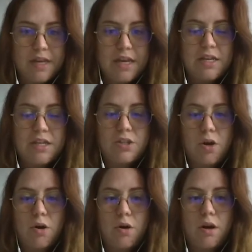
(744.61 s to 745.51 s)

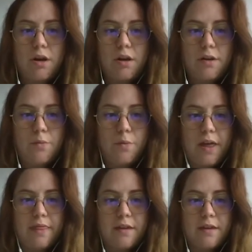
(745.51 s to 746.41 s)
So
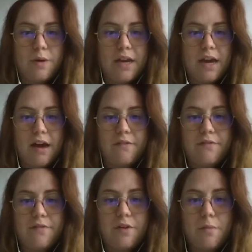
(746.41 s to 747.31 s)
when we have
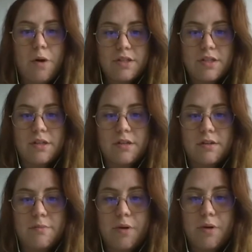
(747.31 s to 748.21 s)
a most
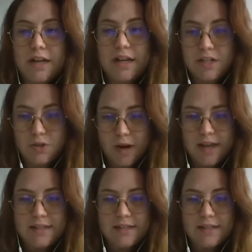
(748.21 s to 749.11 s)
Portlandite
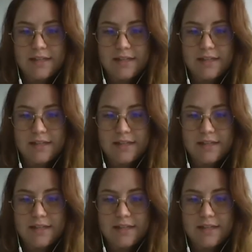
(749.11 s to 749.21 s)
rate,